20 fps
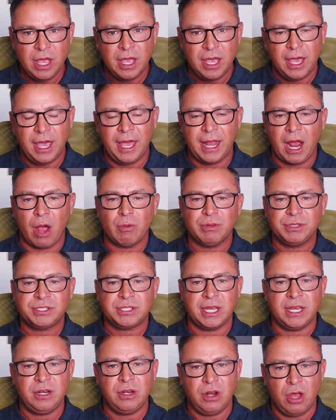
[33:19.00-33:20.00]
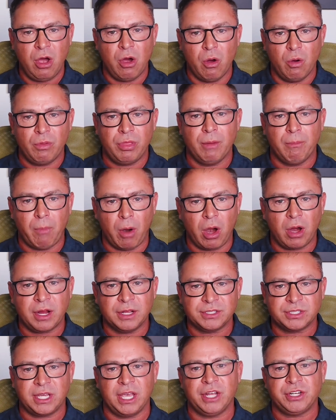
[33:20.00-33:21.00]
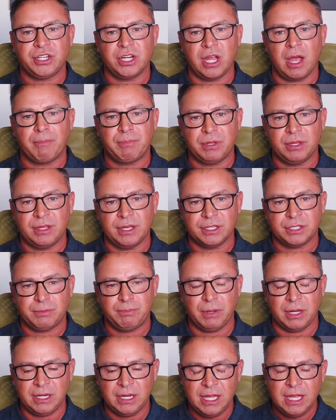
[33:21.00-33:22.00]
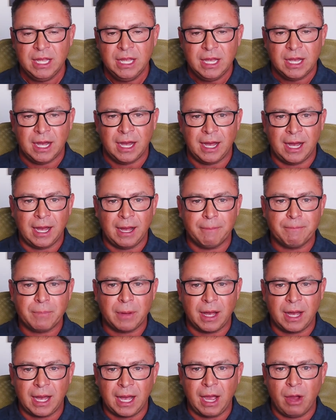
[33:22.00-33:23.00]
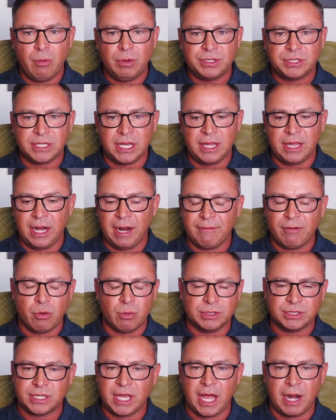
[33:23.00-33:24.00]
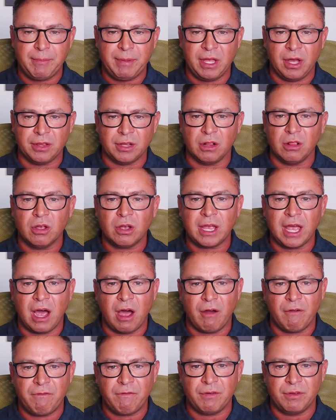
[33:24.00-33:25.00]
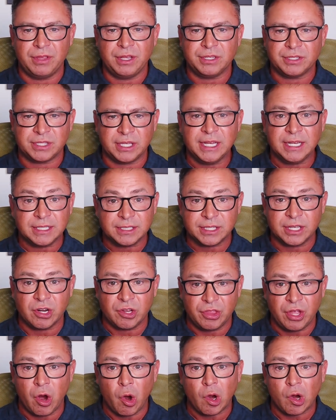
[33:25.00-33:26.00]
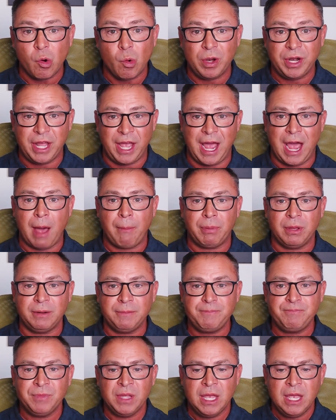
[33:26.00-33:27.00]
And I would say no, the market's catching up to this. But I would say that everyone's got to be on the lookout for these things. They are going to happen.